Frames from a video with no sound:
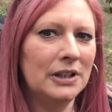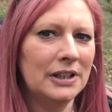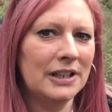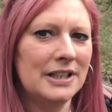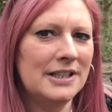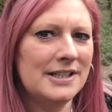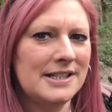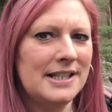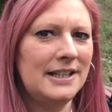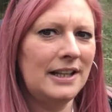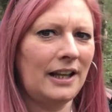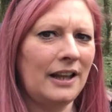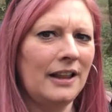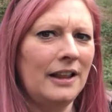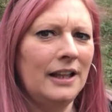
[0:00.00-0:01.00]
Look, can you
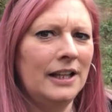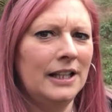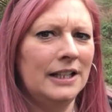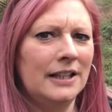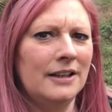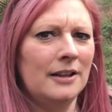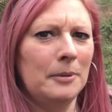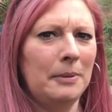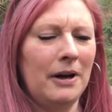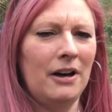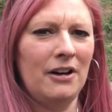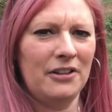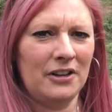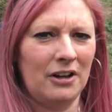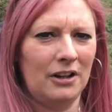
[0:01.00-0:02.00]
see the
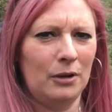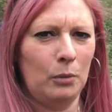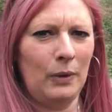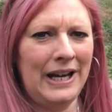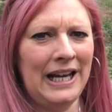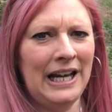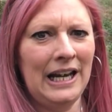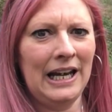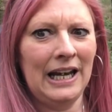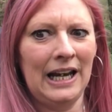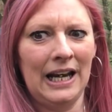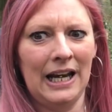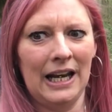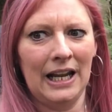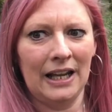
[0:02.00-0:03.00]
path kind of
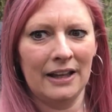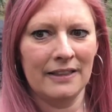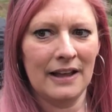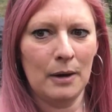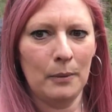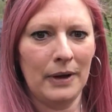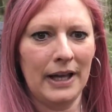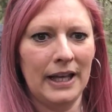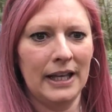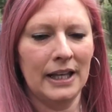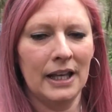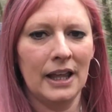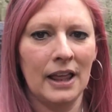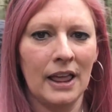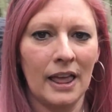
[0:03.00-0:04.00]
wending that
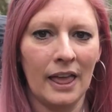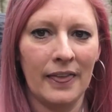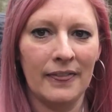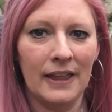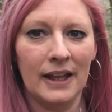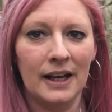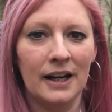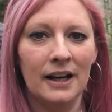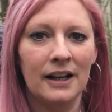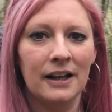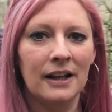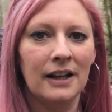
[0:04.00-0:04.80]
way, and then